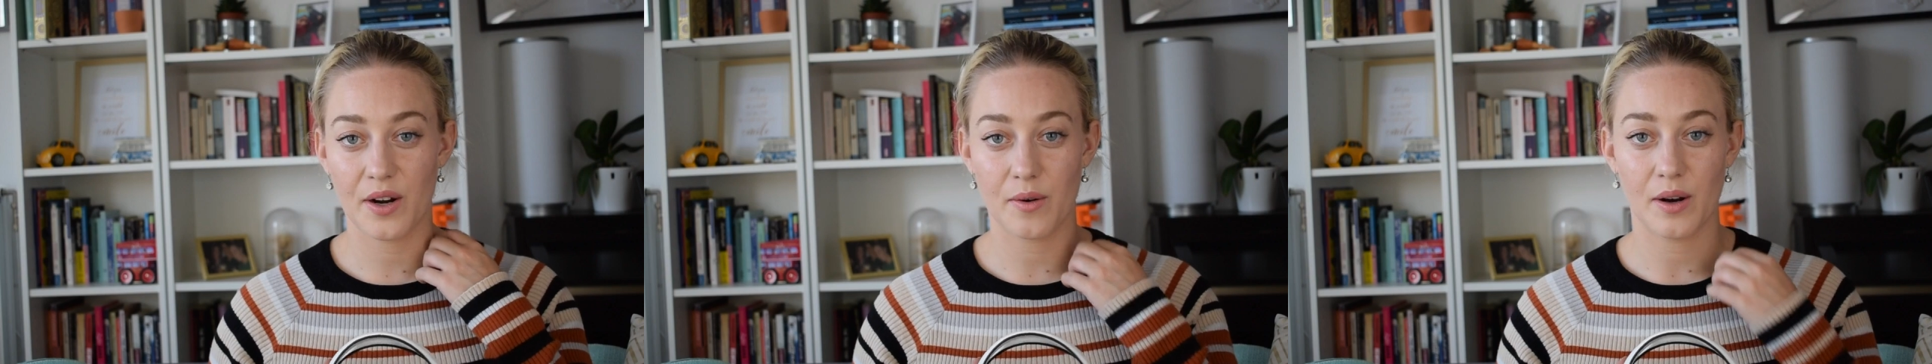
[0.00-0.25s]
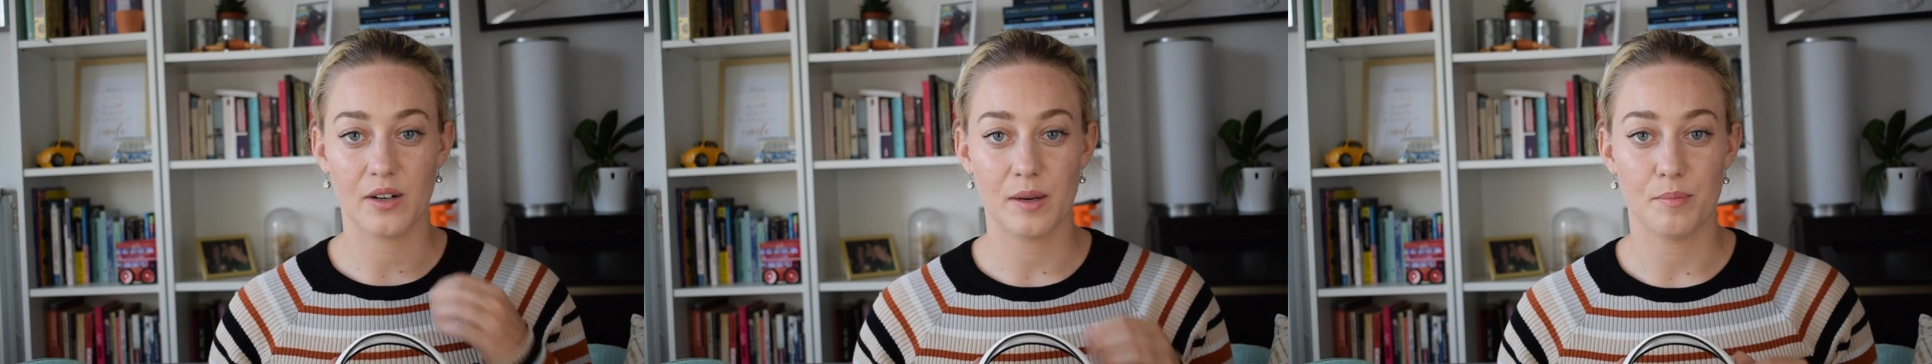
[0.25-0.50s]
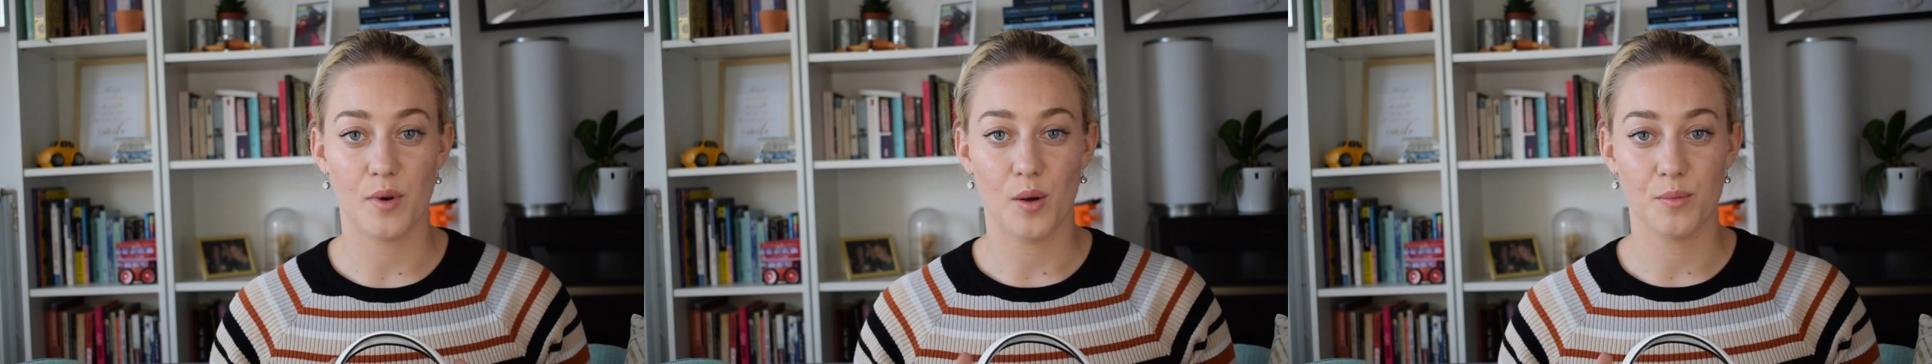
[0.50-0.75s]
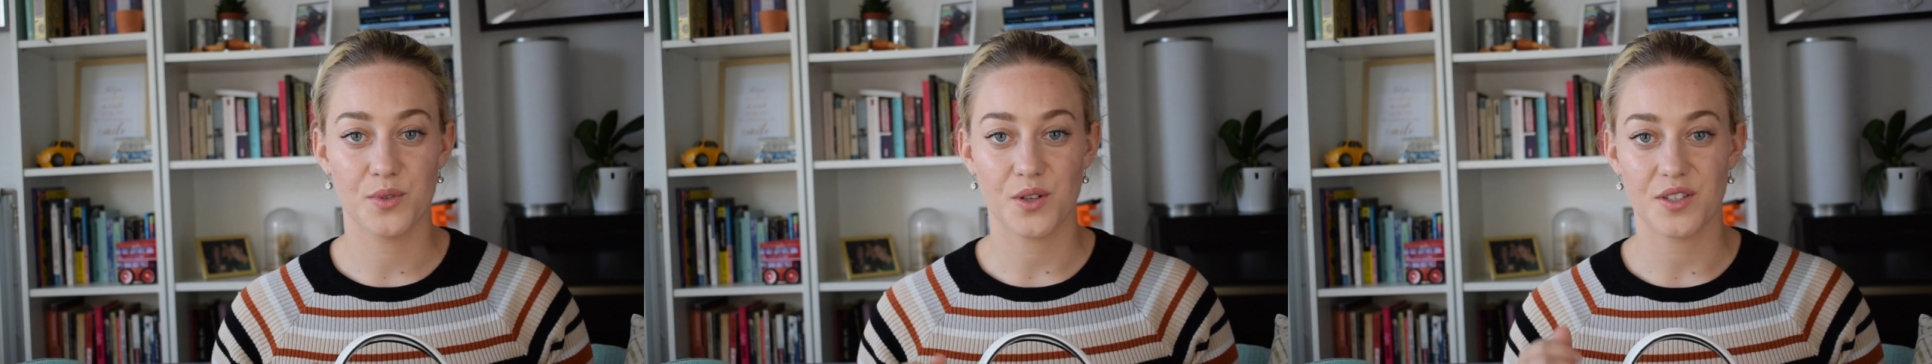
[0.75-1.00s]
around lip
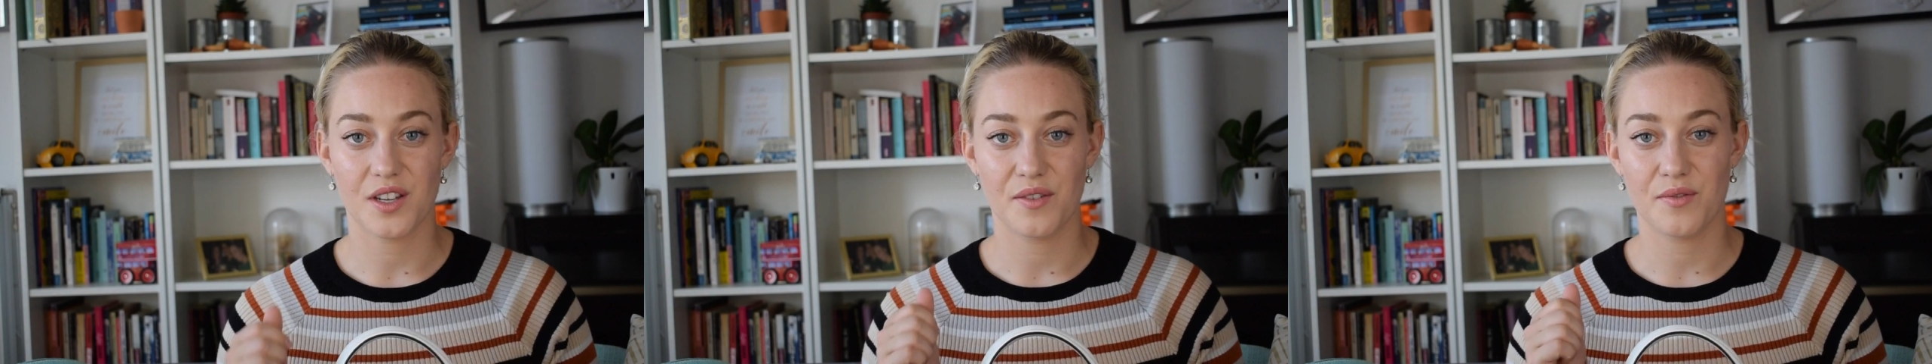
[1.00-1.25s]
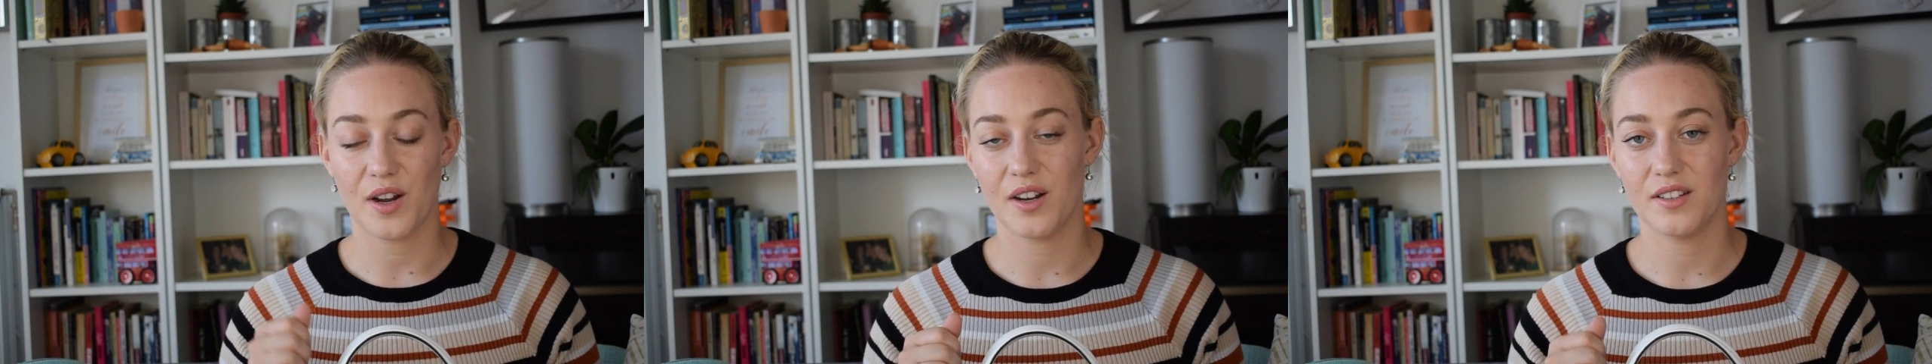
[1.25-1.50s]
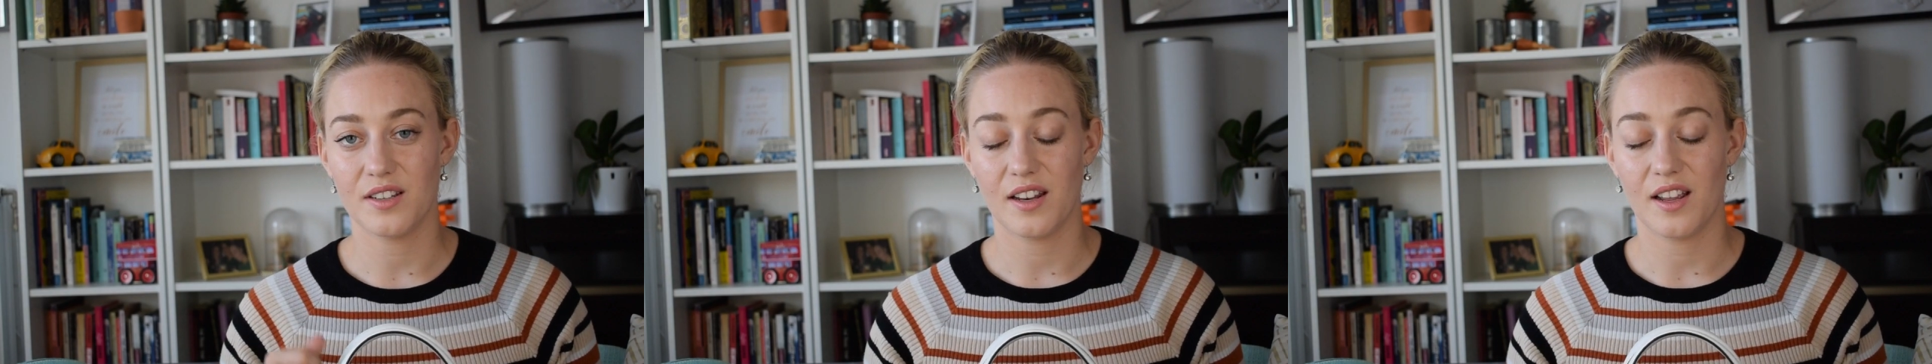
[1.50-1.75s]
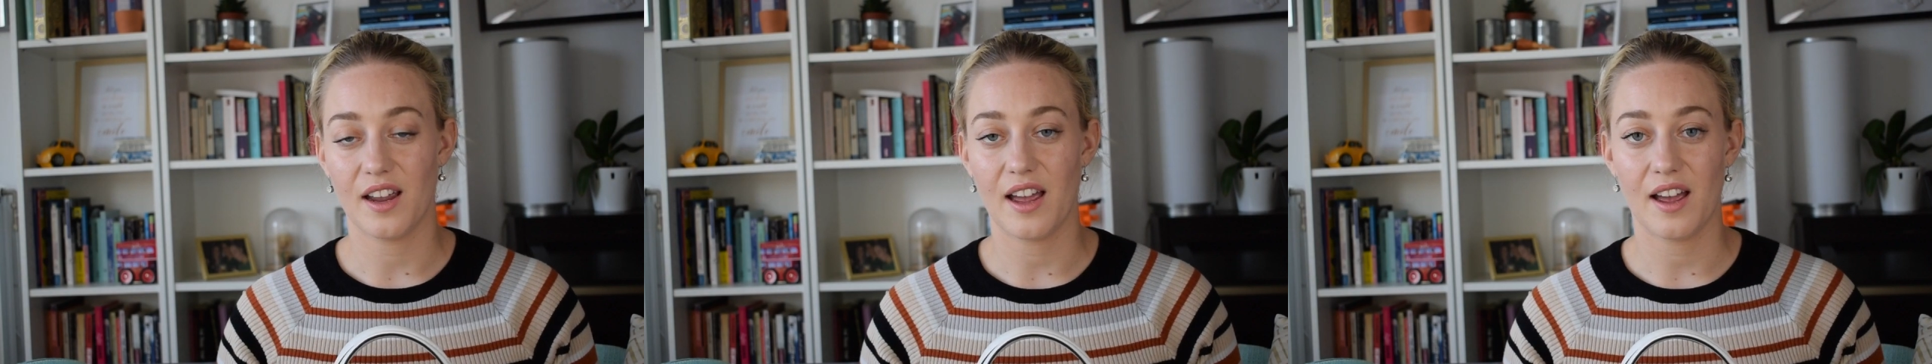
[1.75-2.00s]
balms because I find
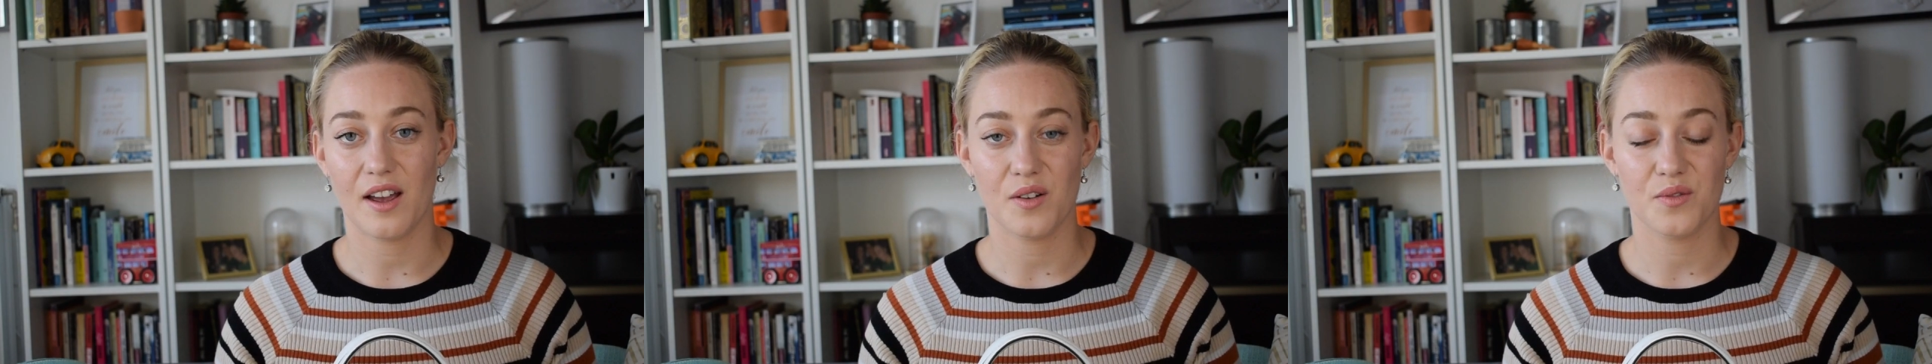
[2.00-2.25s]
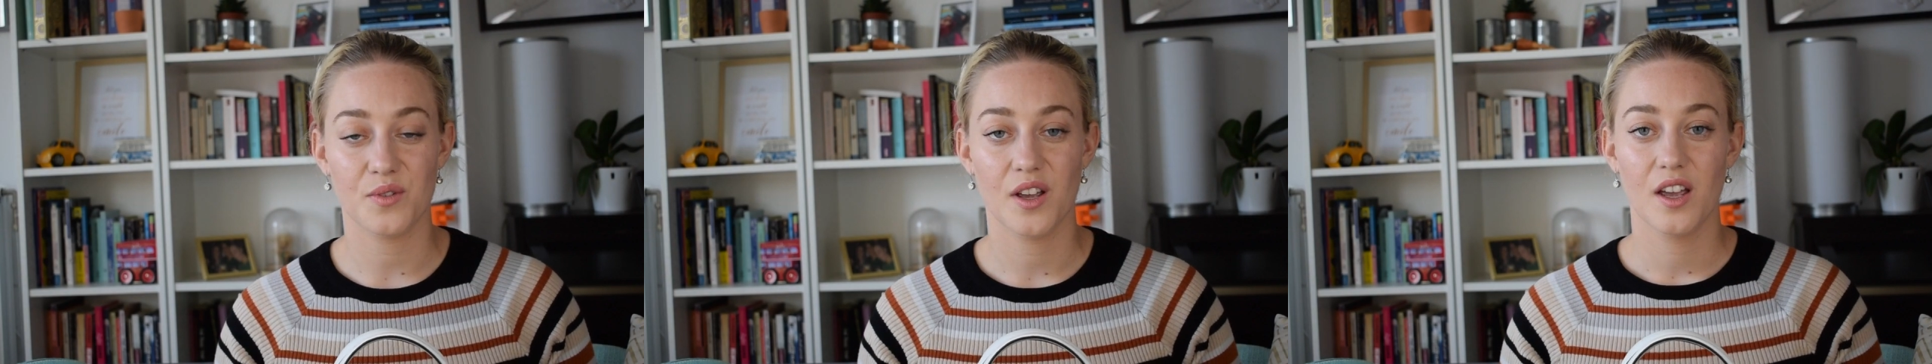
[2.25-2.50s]
that I have